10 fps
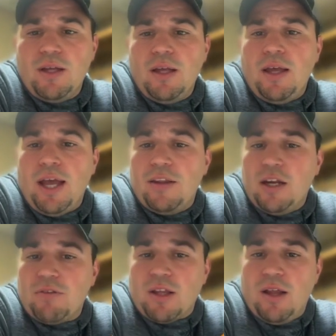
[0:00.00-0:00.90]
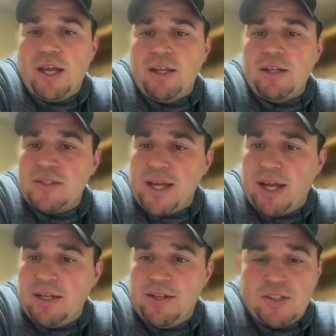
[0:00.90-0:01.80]
And then if the client needs to
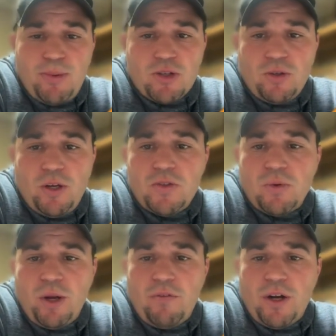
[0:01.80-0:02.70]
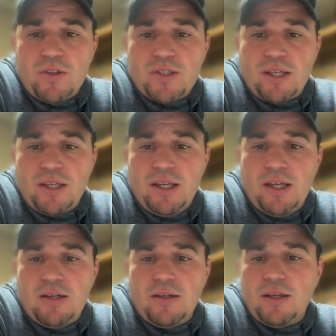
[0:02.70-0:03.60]
add any special notes or whatever else they can,